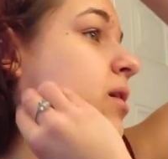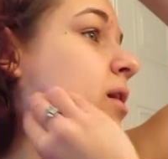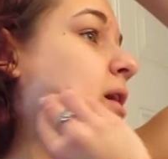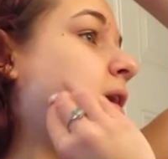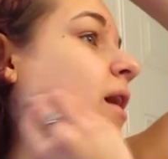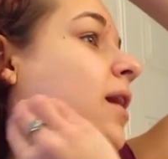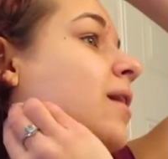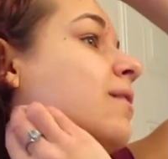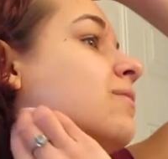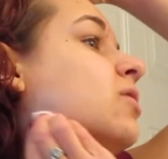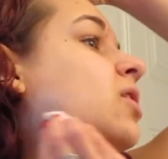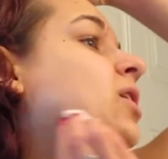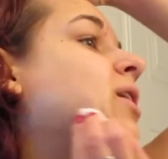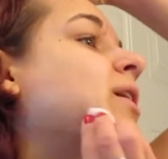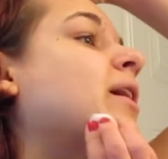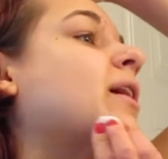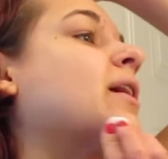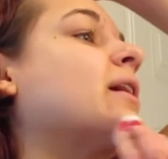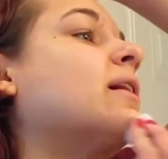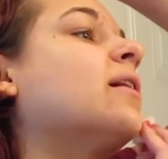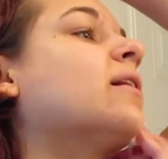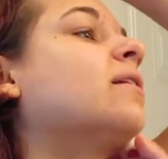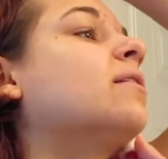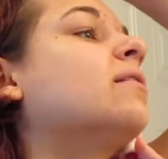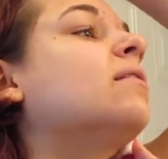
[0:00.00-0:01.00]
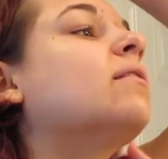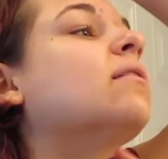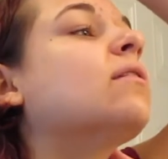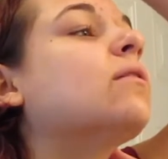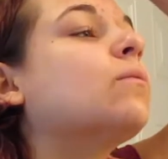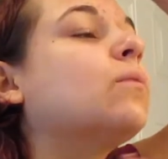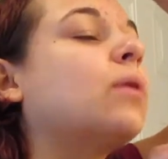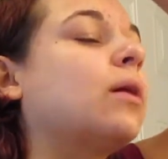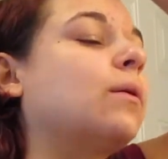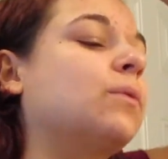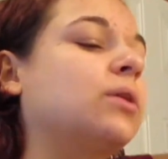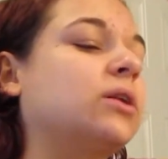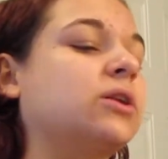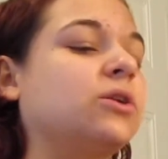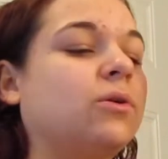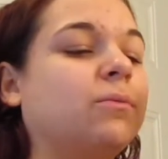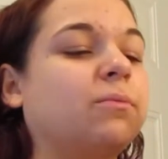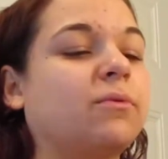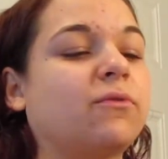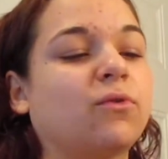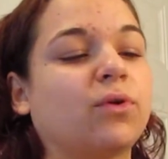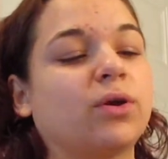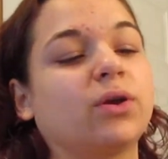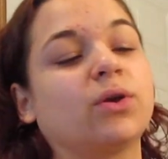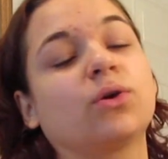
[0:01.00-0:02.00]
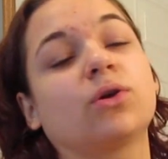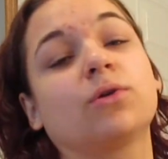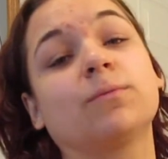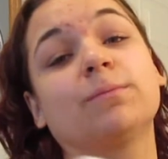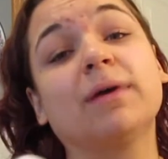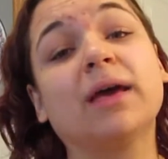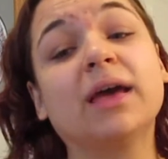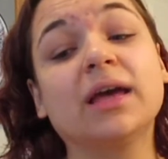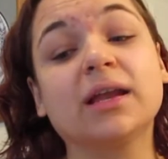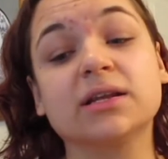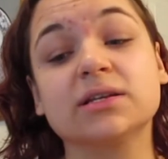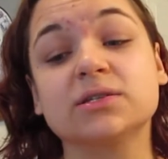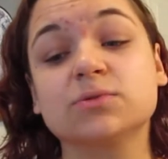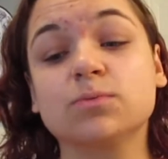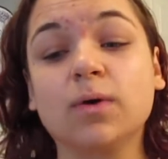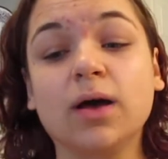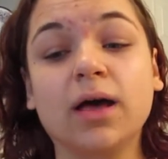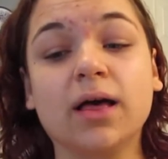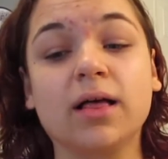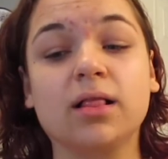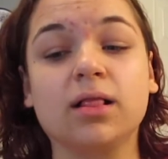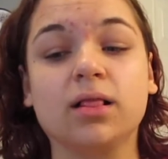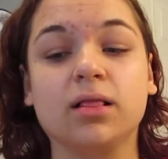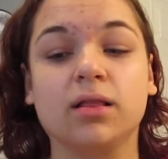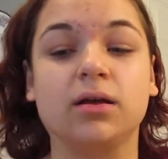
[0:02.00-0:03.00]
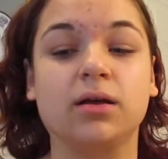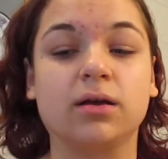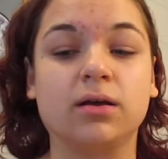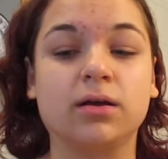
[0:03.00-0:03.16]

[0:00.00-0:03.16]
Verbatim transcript: I have on hand. You might want to do it before you go to bed as well